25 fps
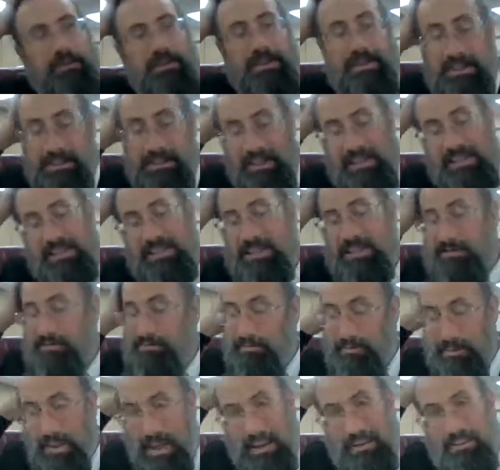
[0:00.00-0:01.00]
since
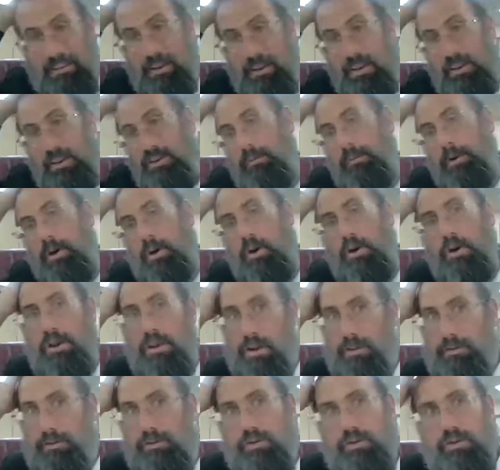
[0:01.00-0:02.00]
you're not
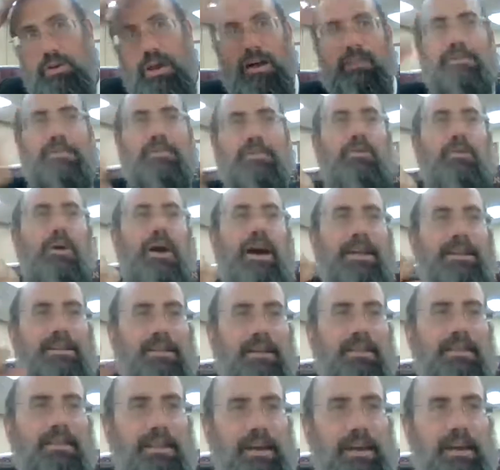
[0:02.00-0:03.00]
mechuyev, do you have to do
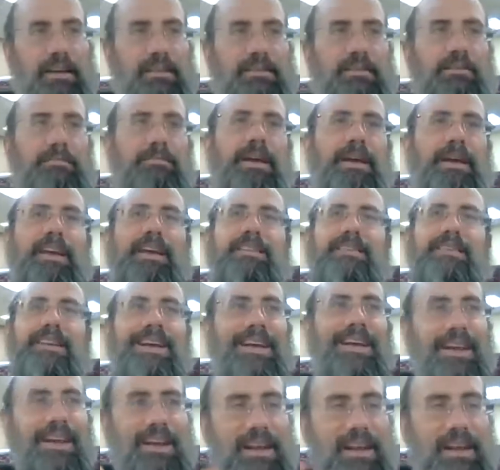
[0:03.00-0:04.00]
anything to make it
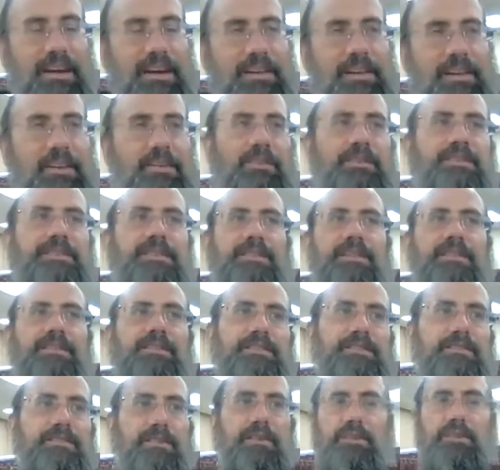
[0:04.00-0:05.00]
clear that you're not sitting in
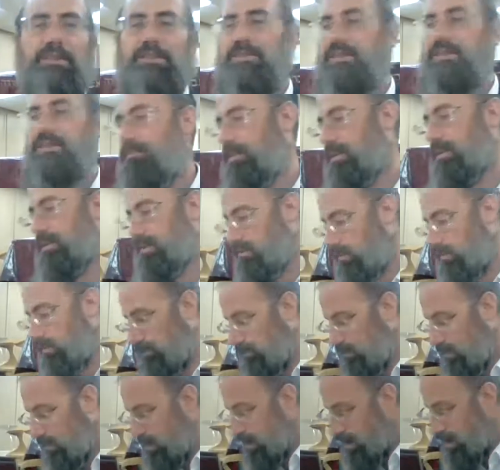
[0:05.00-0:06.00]
the sukkah l'shem mitzvah?
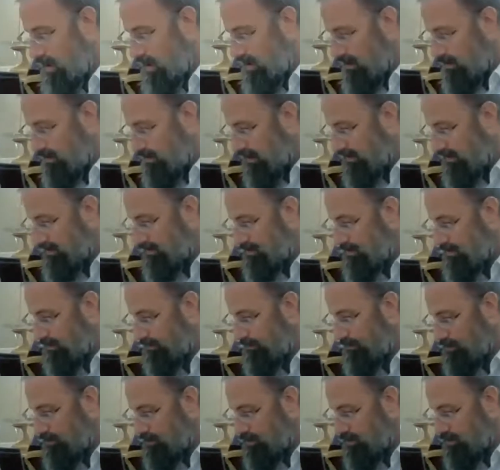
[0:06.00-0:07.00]
That is
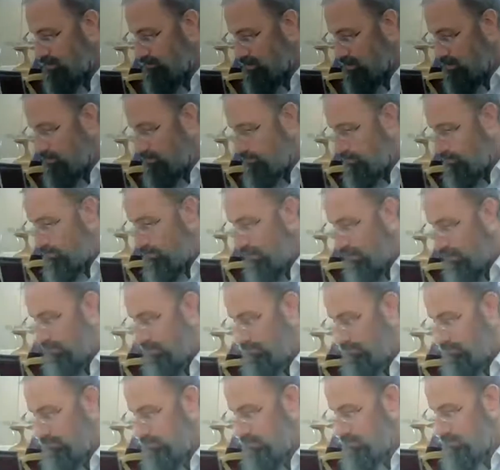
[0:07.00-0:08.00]
something which the Mishnah brought.
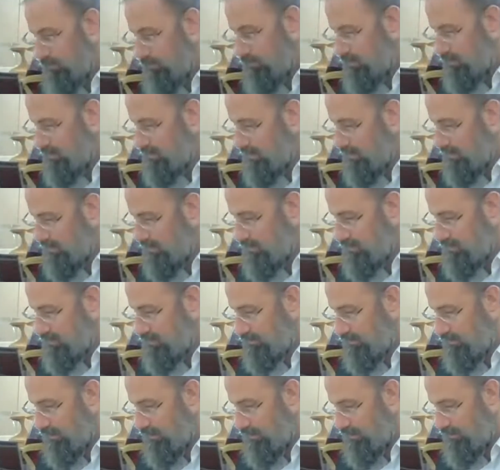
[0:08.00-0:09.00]
This will discuss this
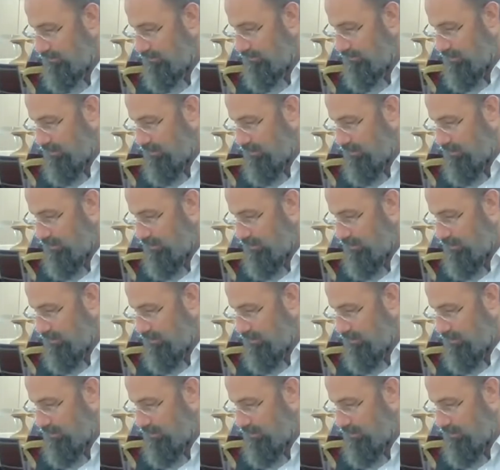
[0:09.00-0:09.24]
over here.